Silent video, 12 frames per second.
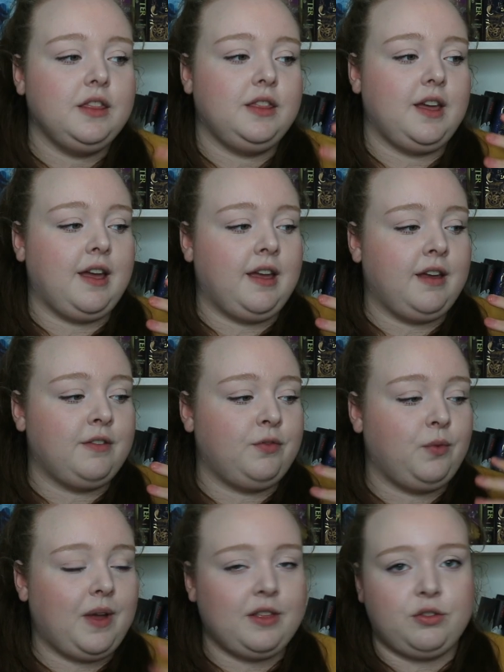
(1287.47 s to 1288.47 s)

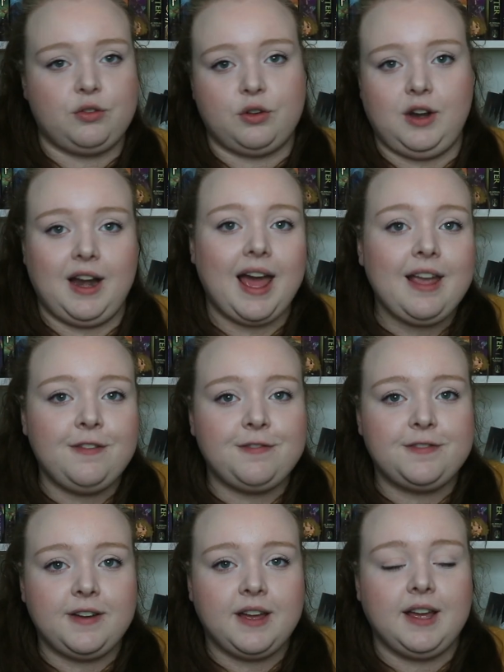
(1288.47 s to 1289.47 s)
They've went through
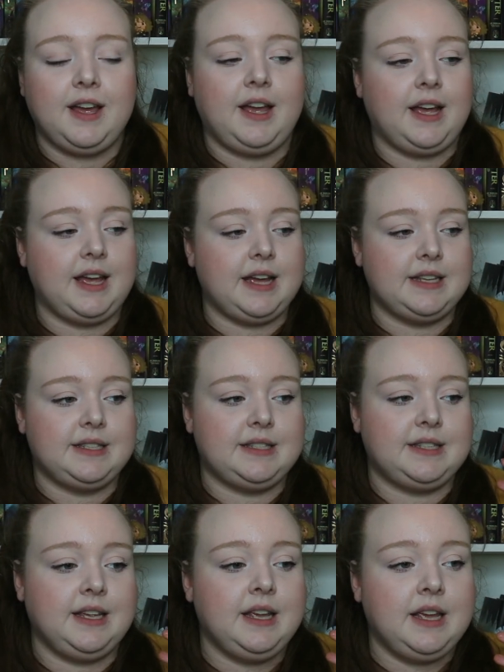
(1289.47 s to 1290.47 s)
life
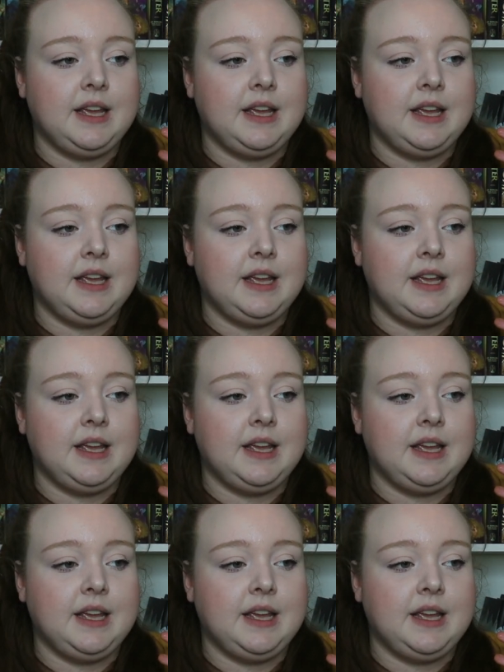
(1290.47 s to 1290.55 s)
as